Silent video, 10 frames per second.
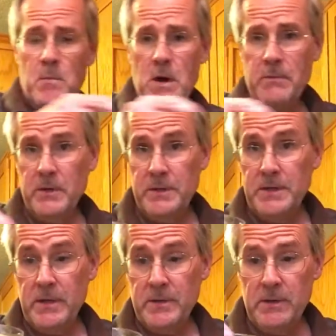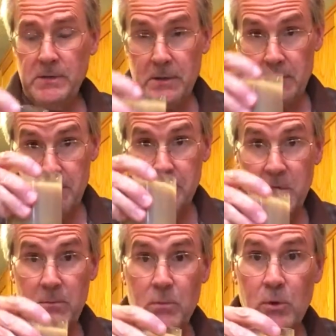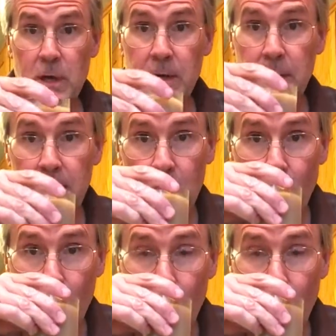I'm going to take this and say bula again.